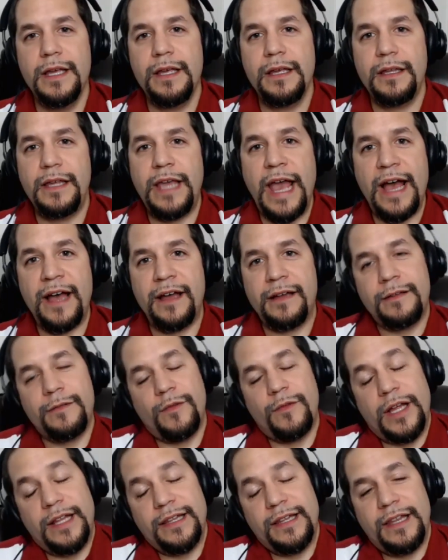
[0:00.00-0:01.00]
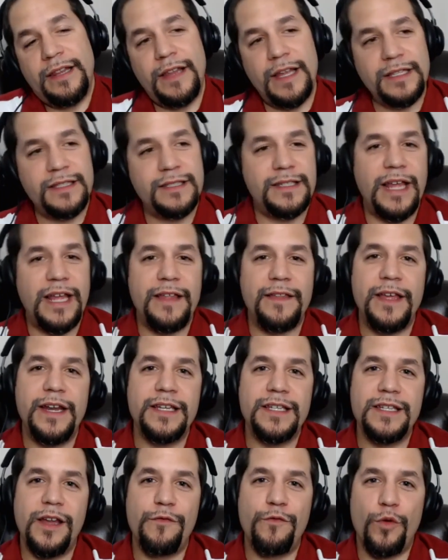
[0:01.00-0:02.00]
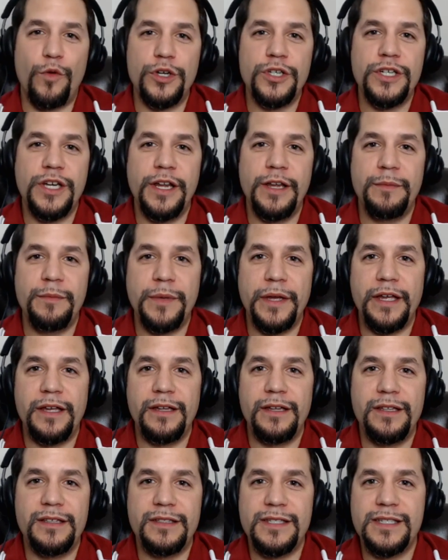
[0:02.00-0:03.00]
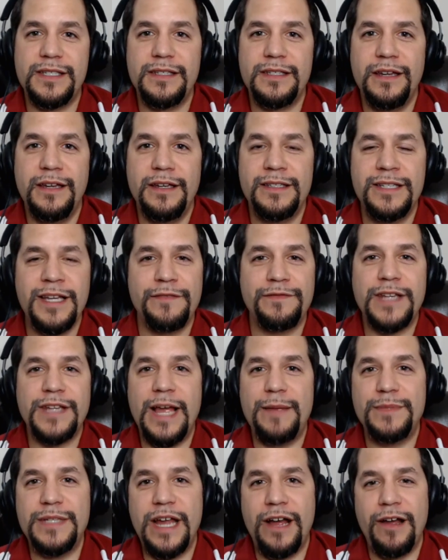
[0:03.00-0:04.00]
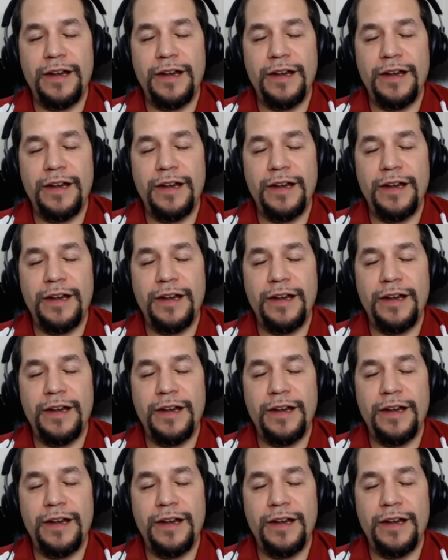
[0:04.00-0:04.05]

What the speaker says: Yeah. Well, and that is unfortunate, but it's tough times now.